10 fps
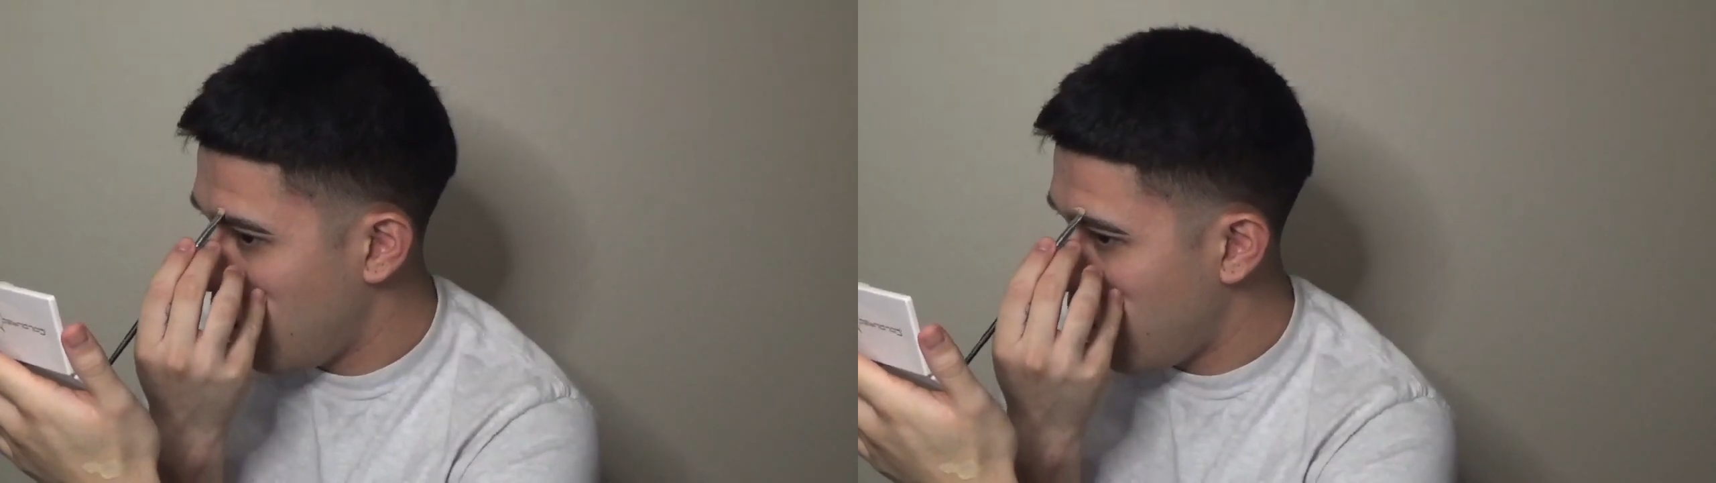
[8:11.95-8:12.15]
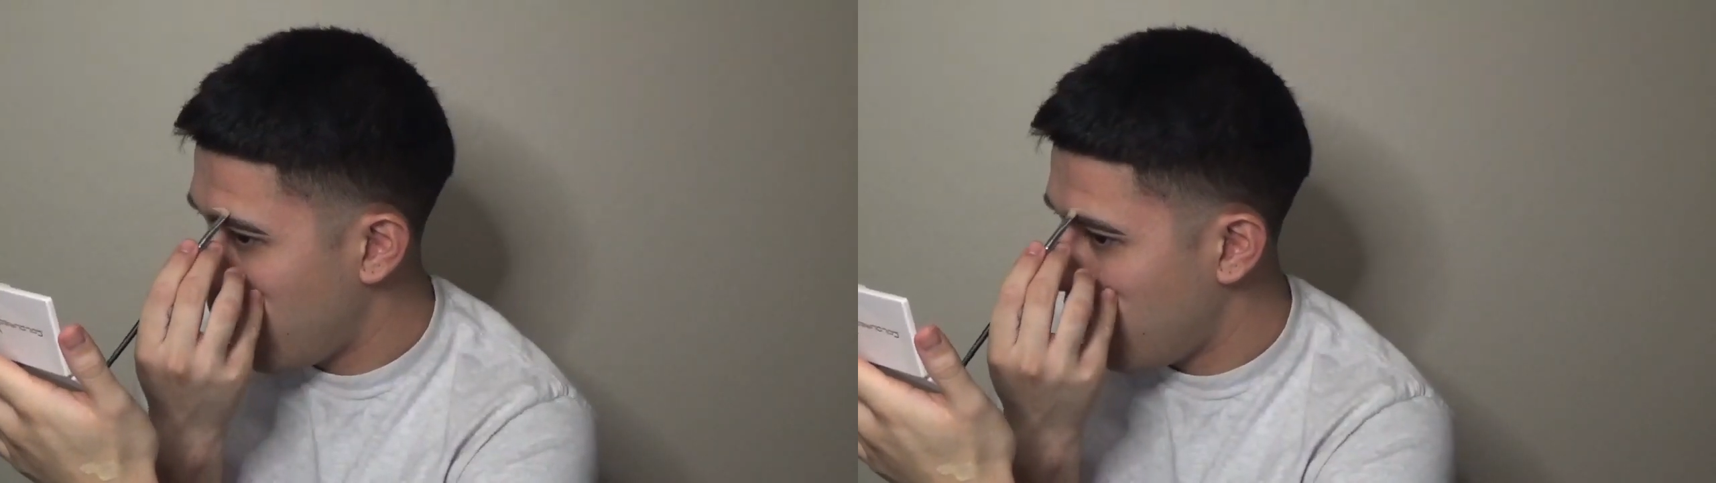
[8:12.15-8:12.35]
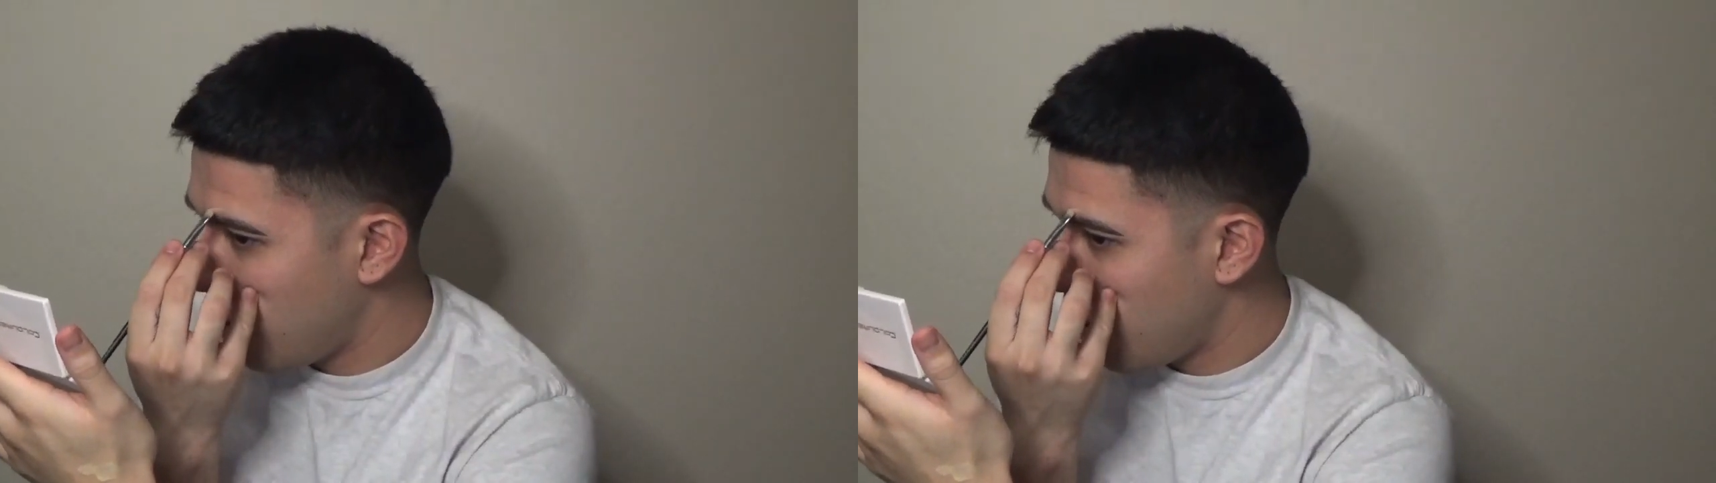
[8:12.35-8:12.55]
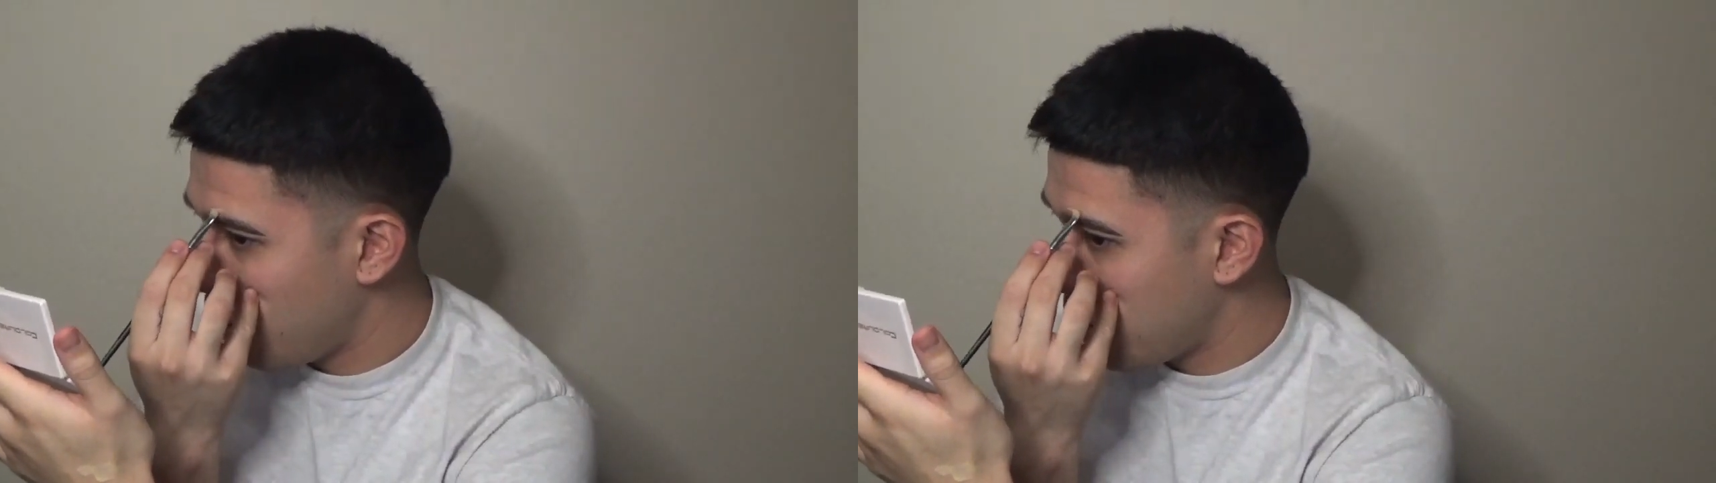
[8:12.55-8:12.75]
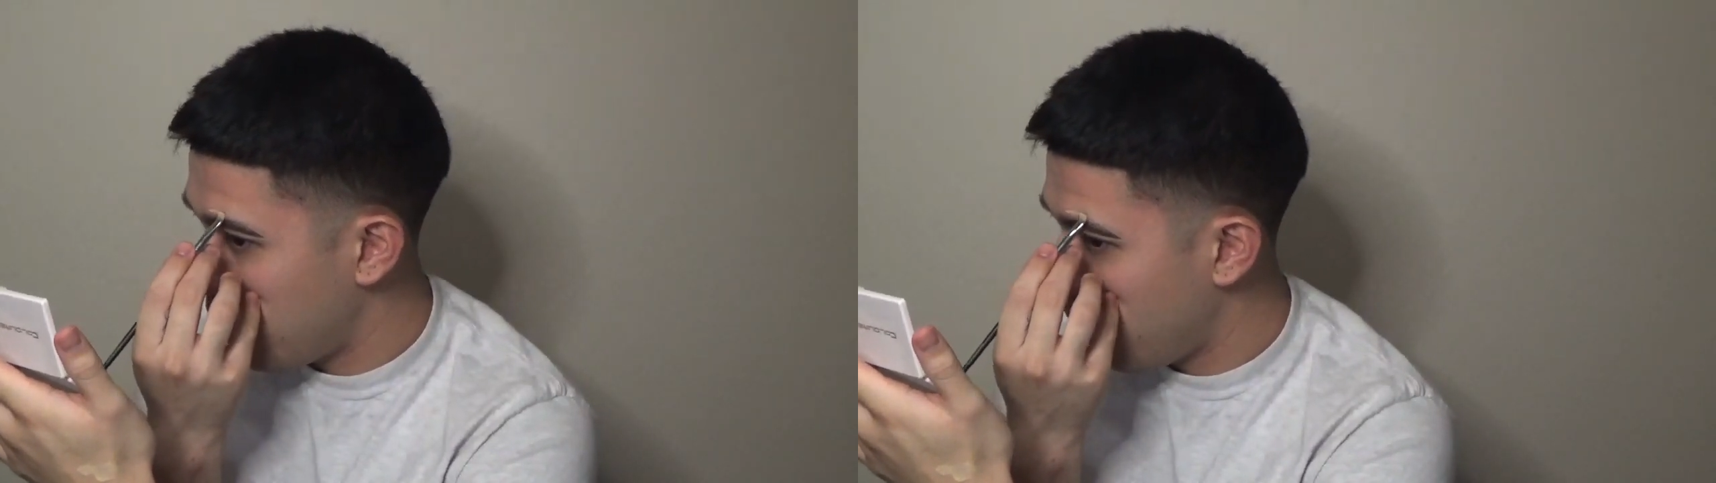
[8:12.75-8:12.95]
and it
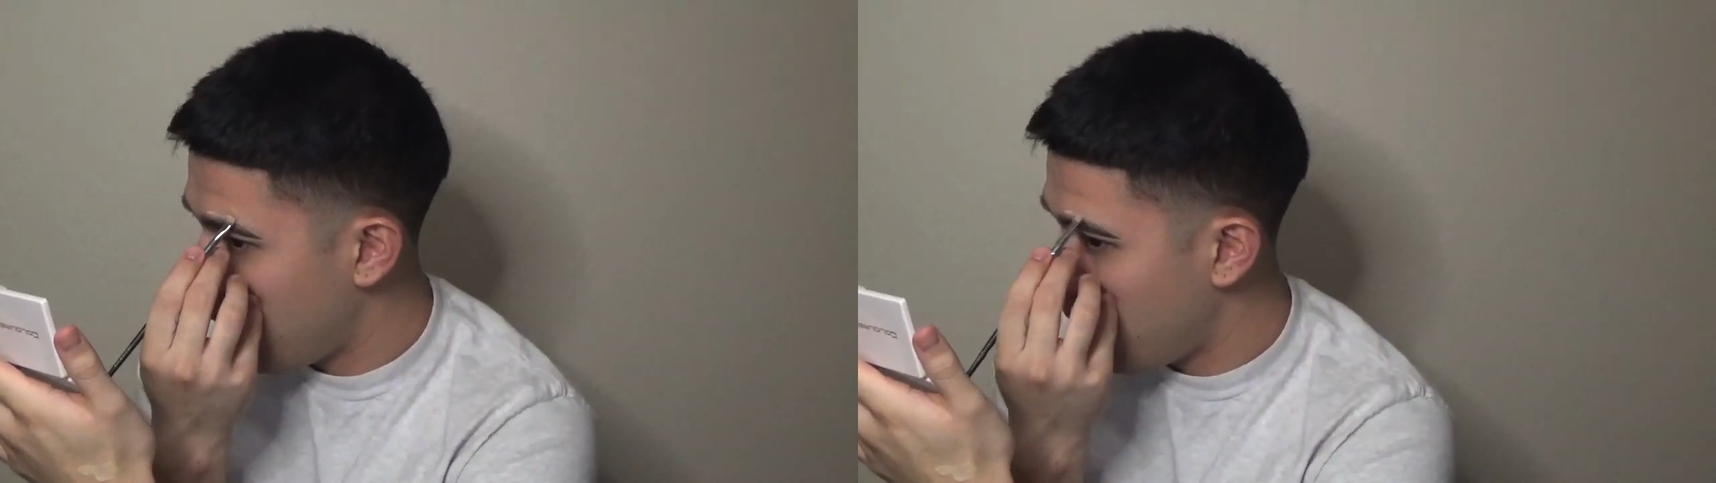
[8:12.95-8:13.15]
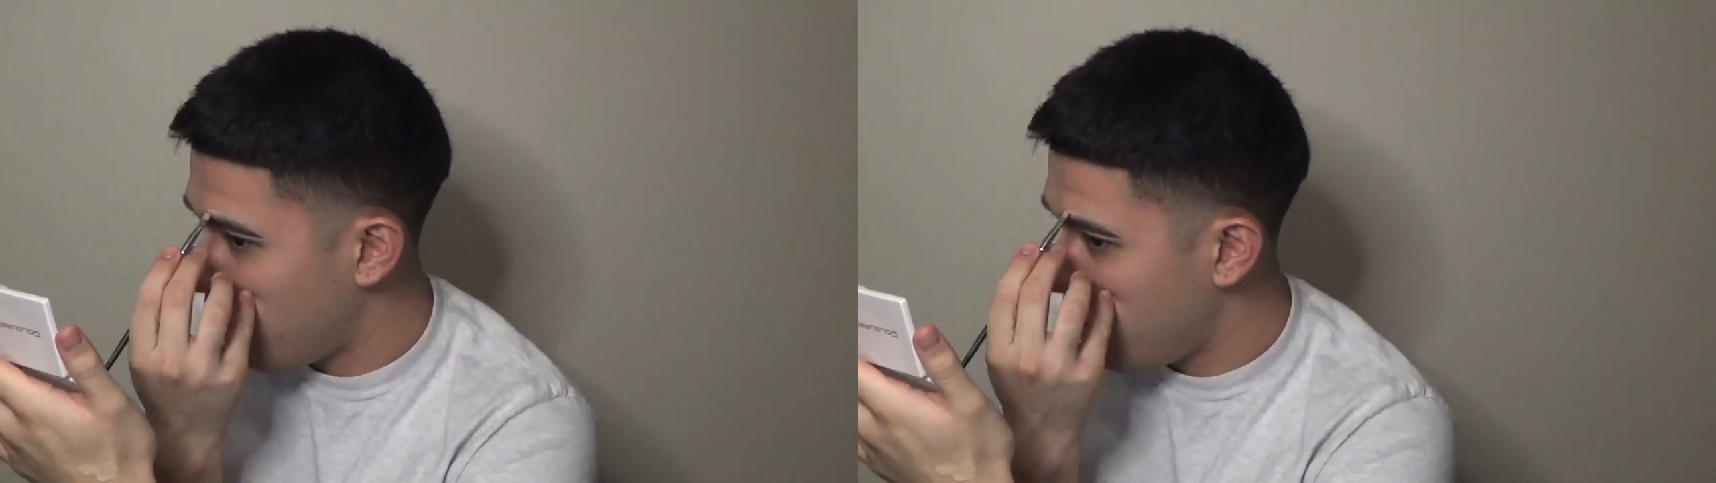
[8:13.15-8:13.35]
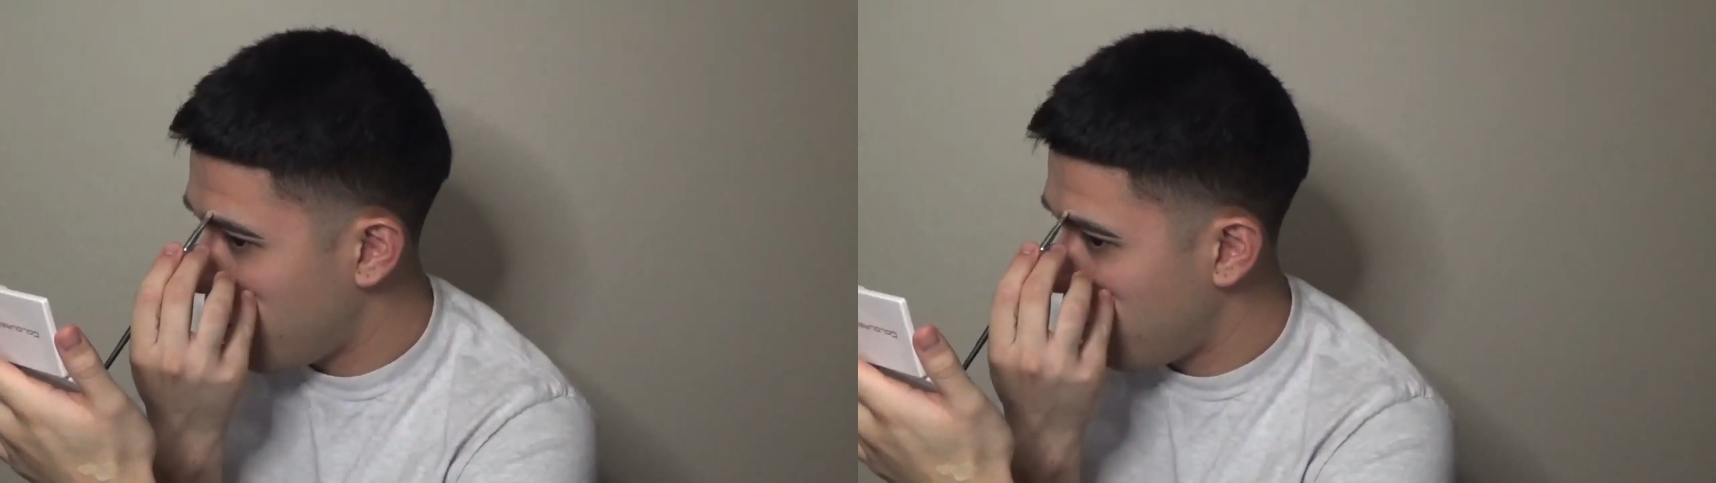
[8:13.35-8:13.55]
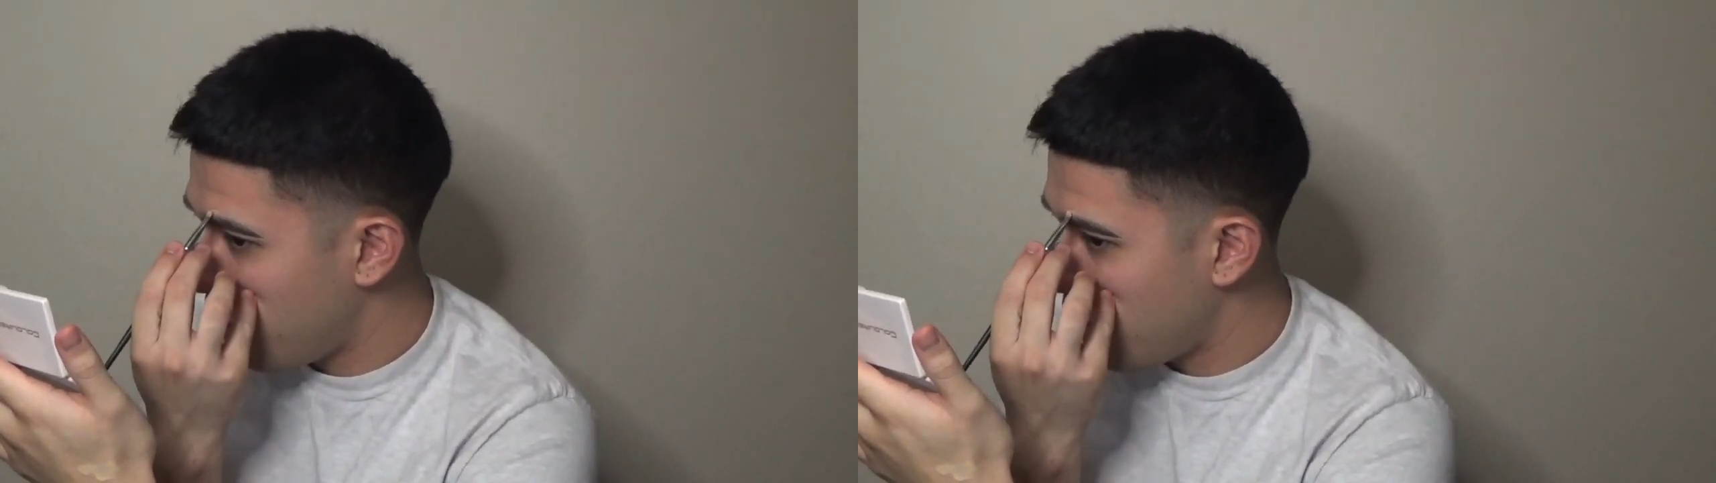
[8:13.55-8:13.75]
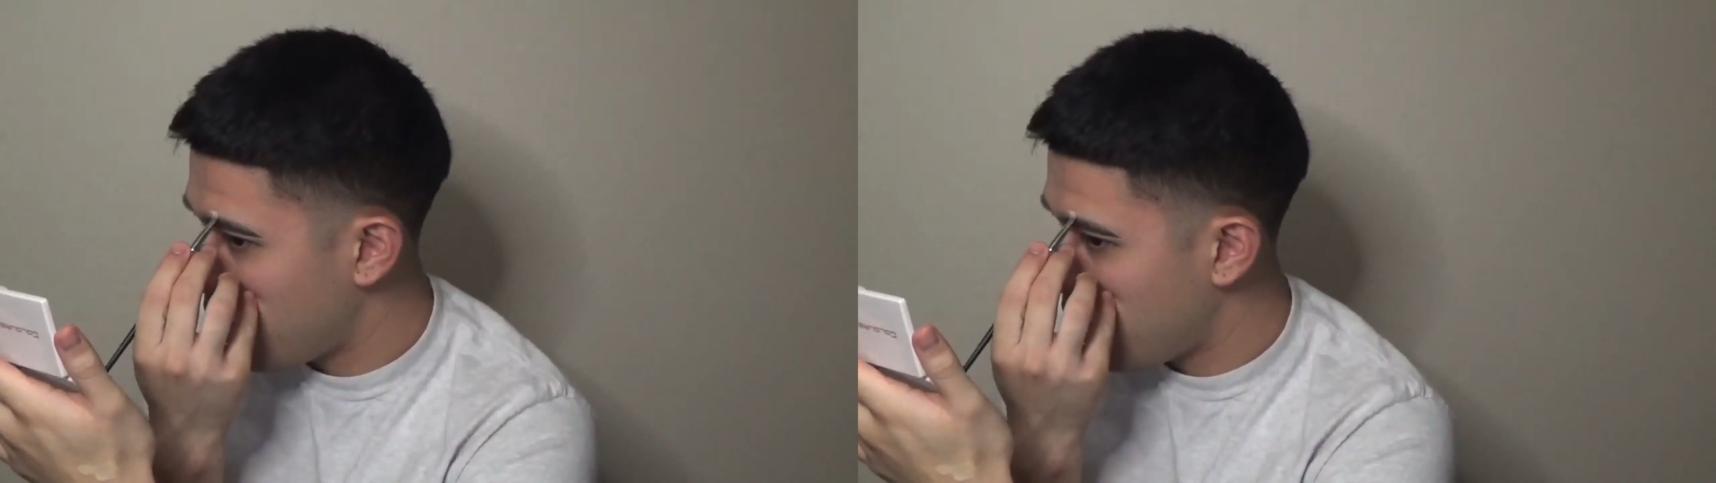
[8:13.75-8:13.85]
was my very, very first